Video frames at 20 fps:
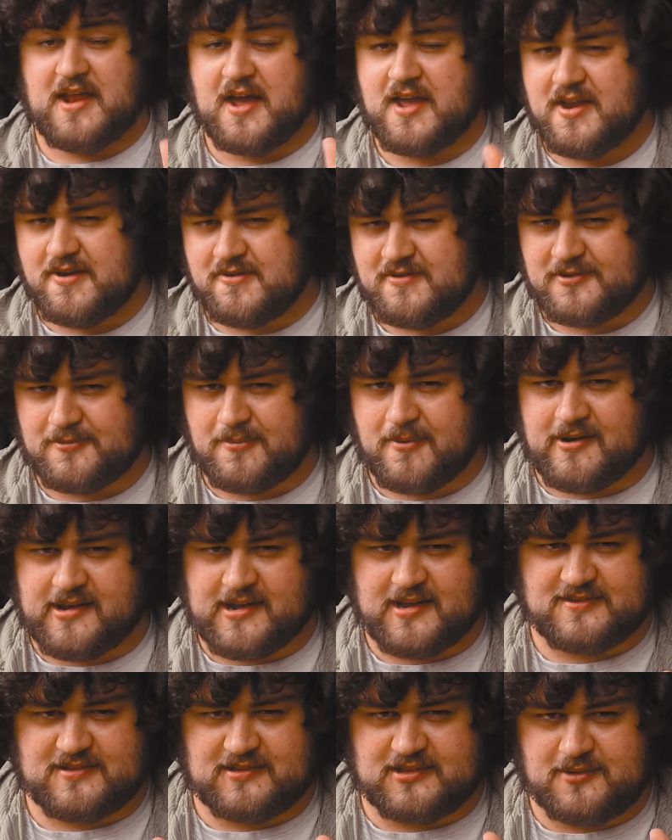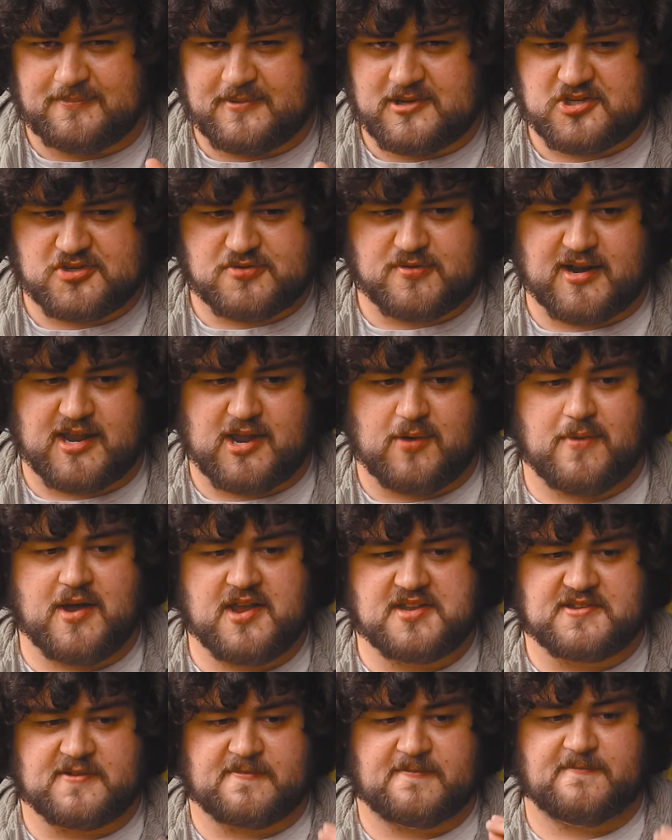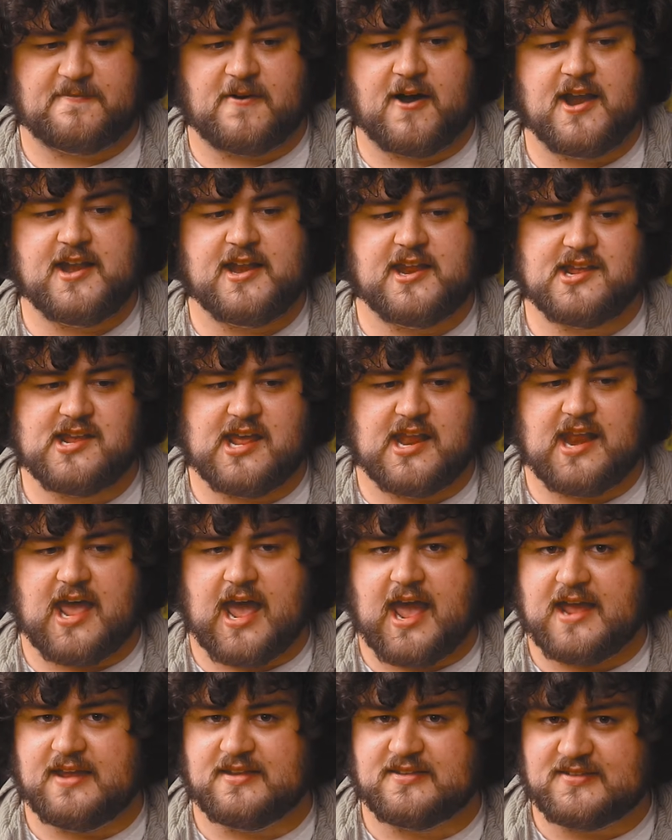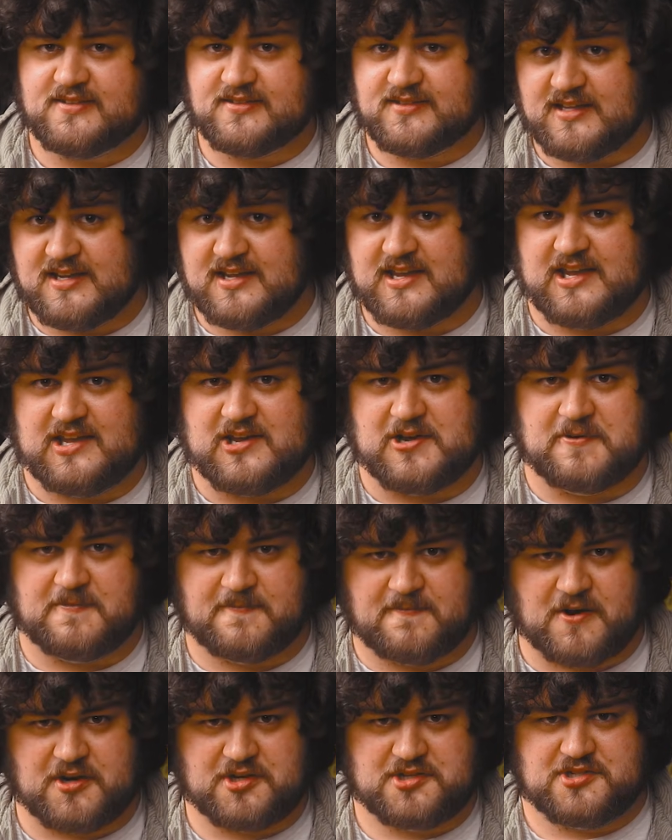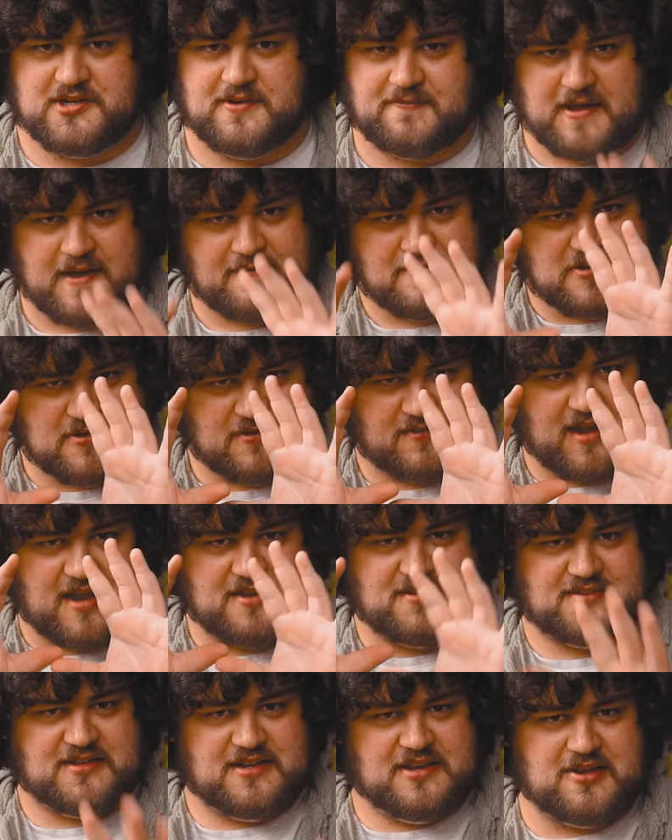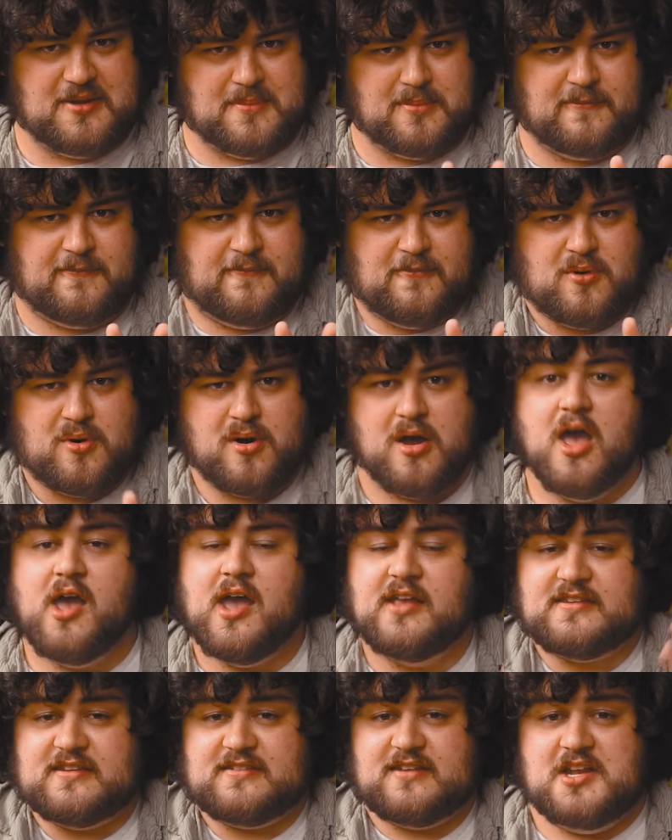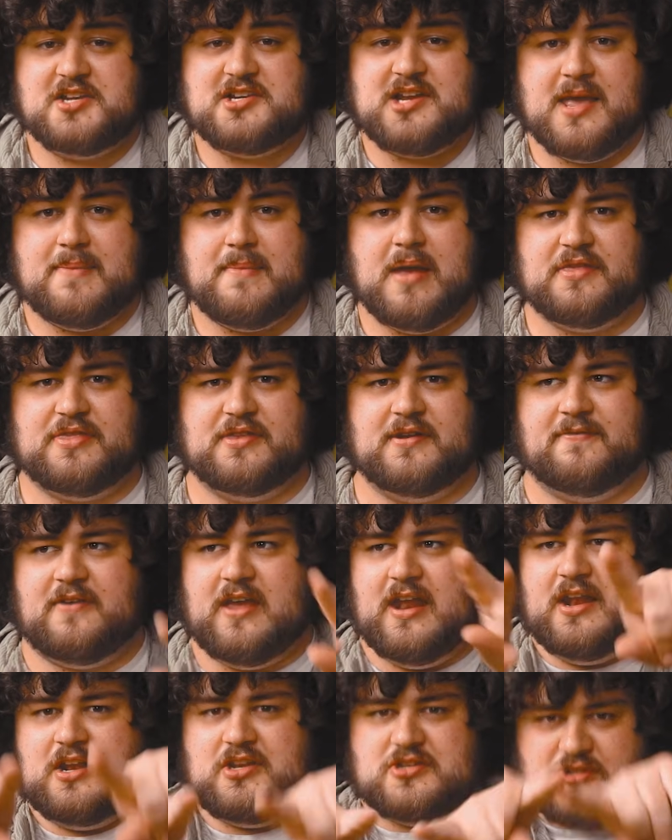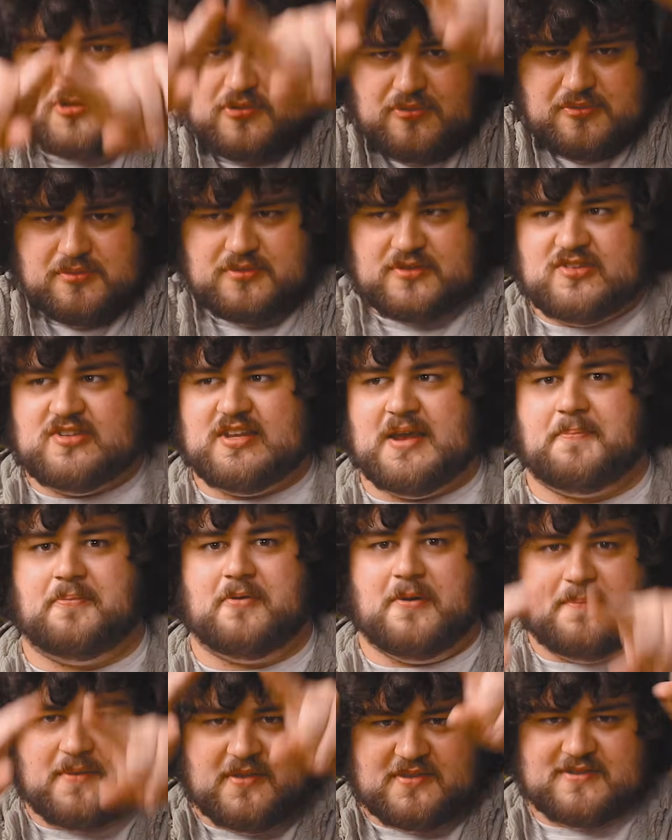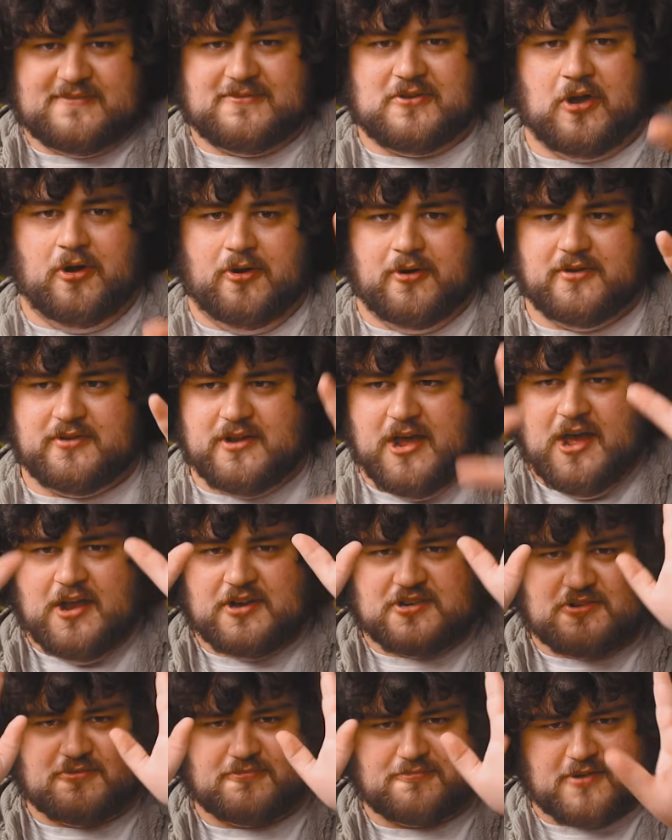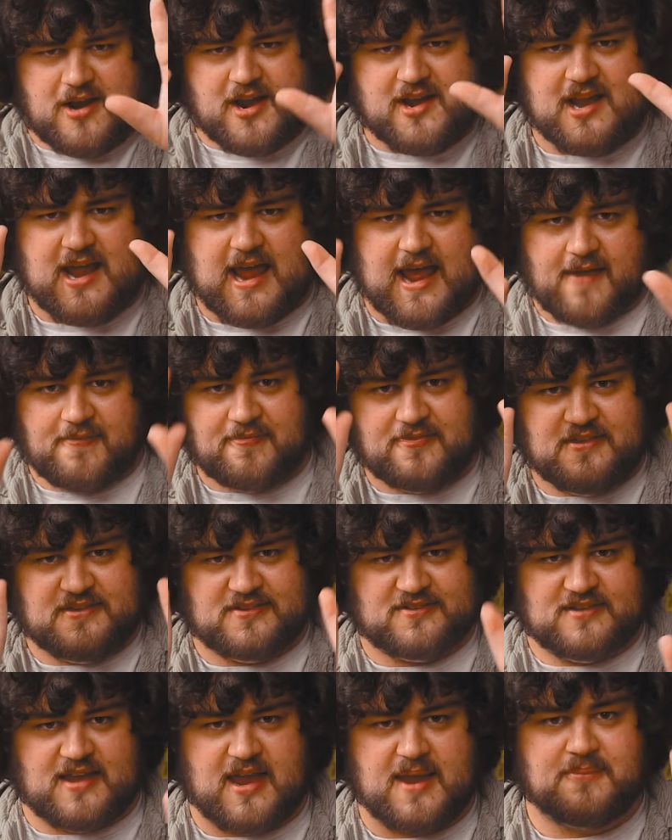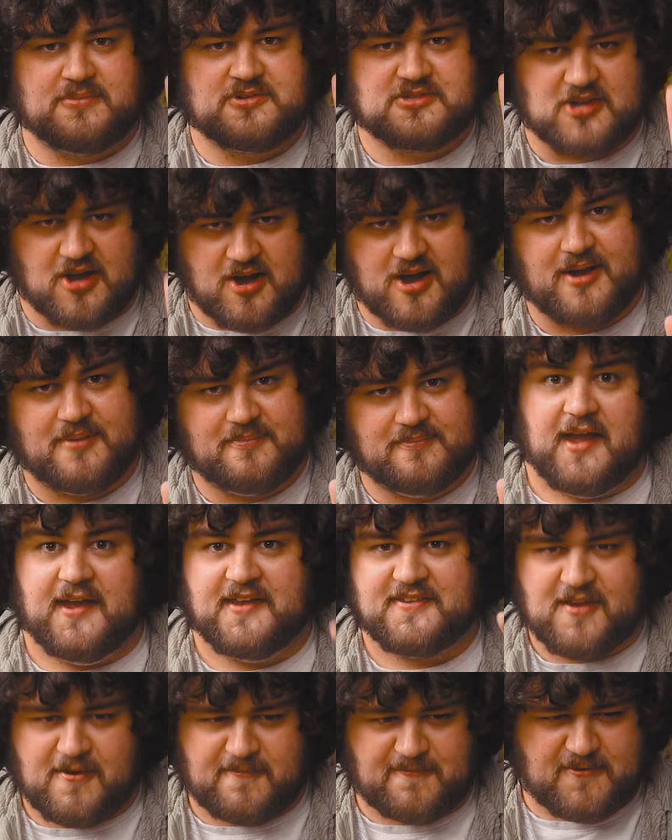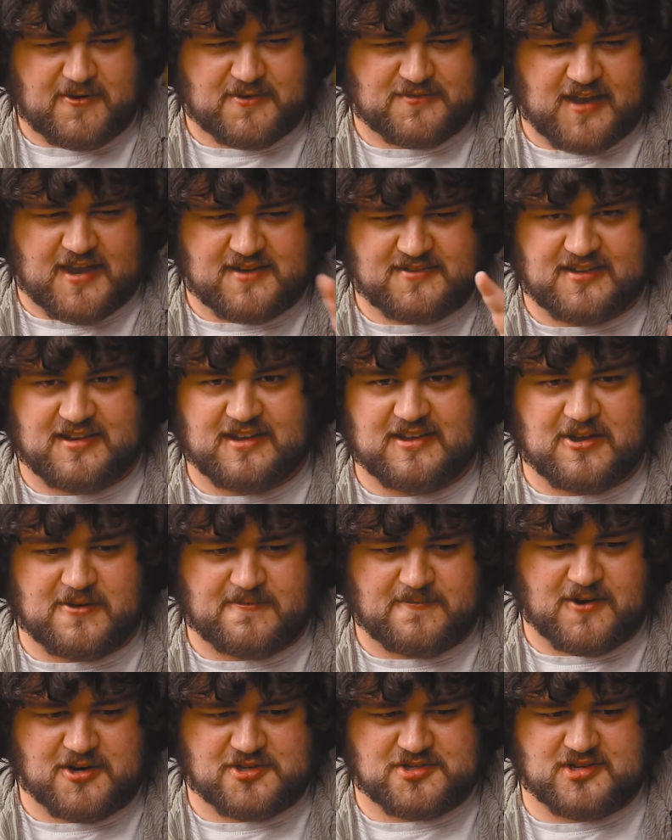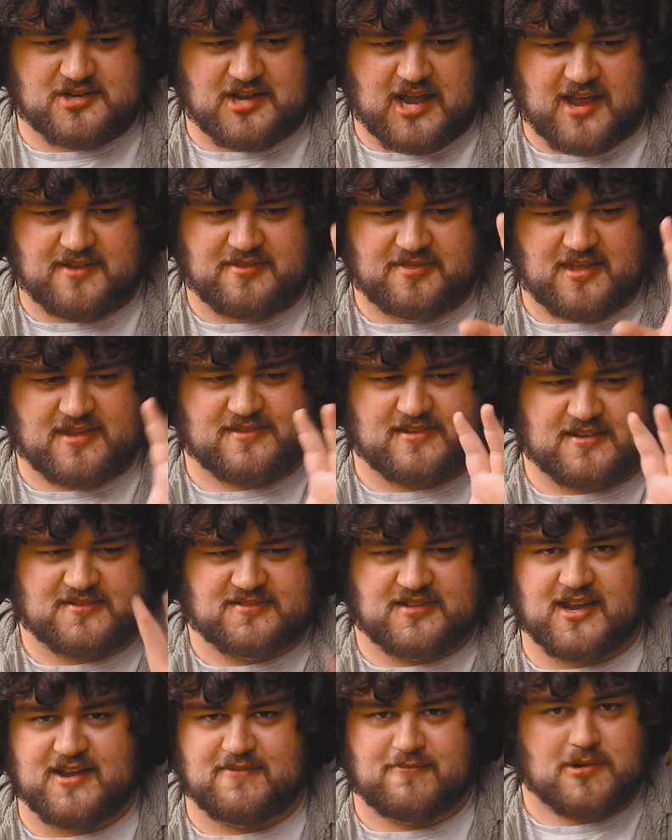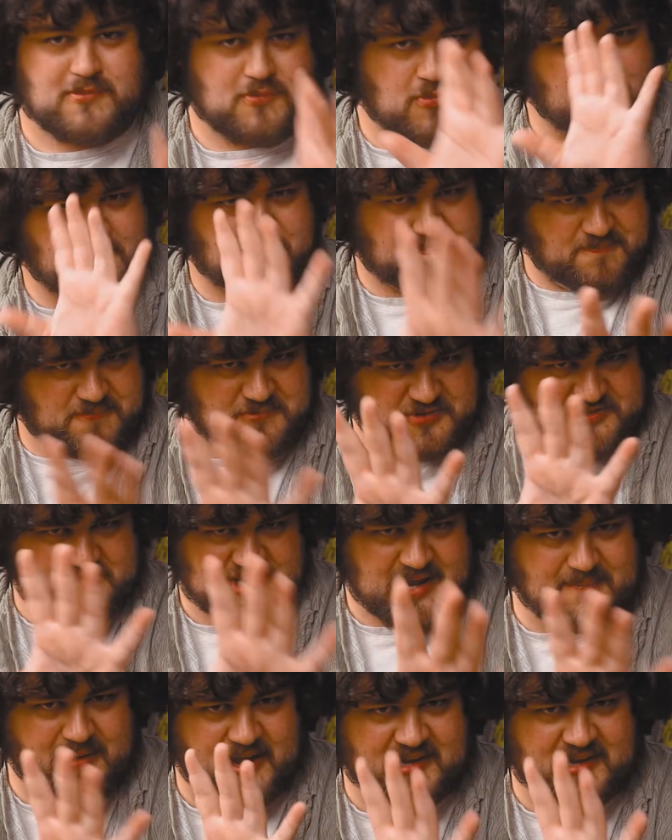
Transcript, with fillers: Now here is where it gets a little bit tricky. We're defining an asyncio function. If you haven't used asyncio before, it's essentially a method of getting two separate bits of code to run at the same time. Here's our first asyncio function, and there's our second one. We'll We'll just come